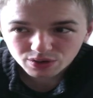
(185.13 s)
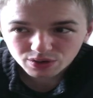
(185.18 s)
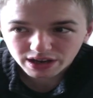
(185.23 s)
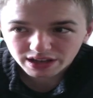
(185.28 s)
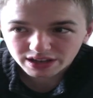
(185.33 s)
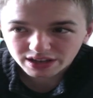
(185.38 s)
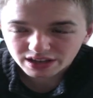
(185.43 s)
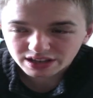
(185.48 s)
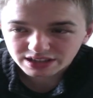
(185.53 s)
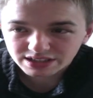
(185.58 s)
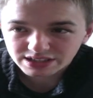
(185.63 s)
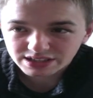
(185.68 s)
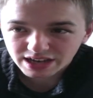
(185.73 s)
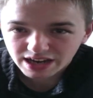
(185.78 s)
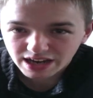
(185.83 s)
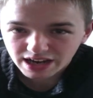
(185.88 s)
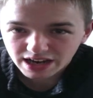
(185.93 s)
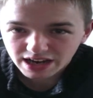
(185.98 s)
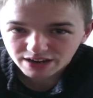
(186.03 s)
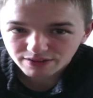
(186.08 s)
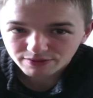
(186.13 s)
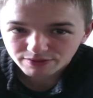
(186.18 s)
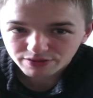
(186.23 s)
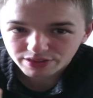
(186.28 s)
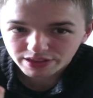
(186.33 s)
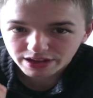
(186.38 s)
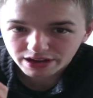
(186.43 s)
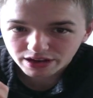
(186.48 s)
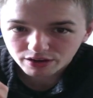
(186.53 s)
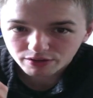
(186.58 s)
and like to have
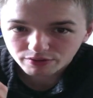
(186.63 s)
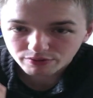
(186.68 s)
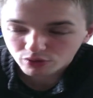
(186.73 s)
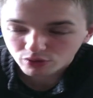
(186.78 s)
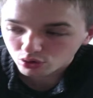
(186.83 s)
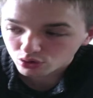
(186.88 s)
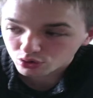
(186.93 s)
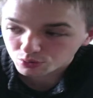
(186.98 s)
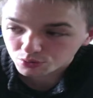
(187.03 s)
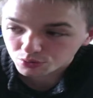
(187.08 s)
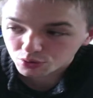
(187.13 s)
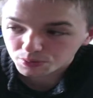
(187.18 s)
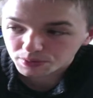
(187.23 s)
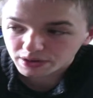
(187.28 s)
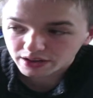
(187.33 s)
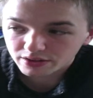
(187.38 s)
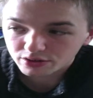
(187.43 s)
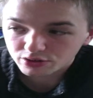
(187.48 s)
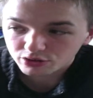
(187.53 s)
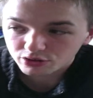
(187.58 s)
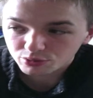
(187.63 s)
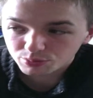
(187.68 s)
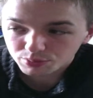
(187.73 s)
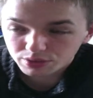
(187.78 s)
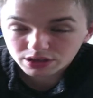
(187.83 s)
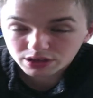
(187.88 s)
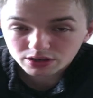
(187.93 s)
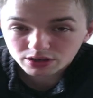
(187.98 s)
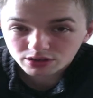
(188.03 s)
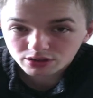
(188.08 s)
their volume coming out of their
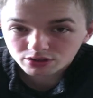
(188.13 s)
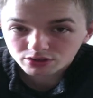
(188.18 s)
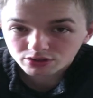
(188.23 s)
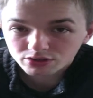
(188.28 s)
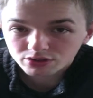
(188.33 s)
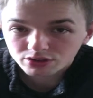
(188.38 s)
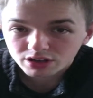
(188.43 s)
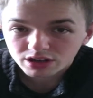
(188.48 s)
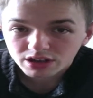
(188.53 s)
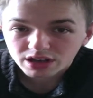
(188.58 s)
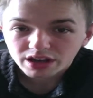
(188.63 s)
speakers,